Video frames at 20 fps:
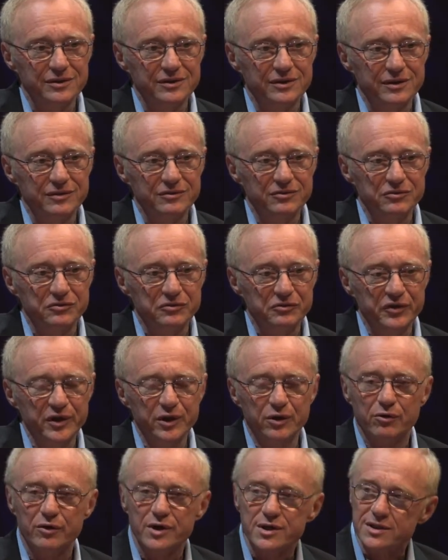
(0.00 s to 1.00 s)
the
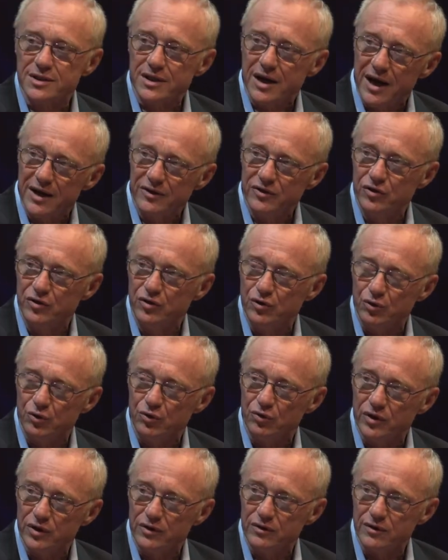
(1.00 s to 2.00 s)
vigorous
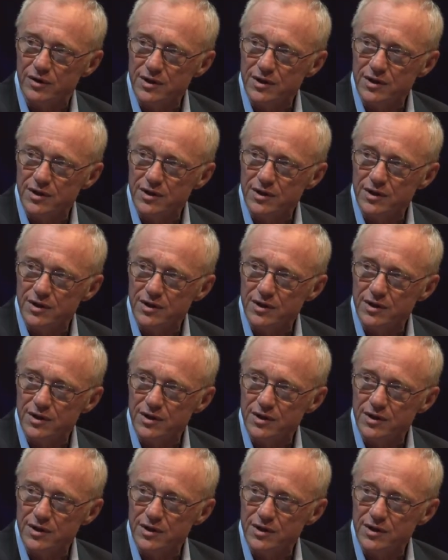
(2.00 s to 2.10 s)
attitude that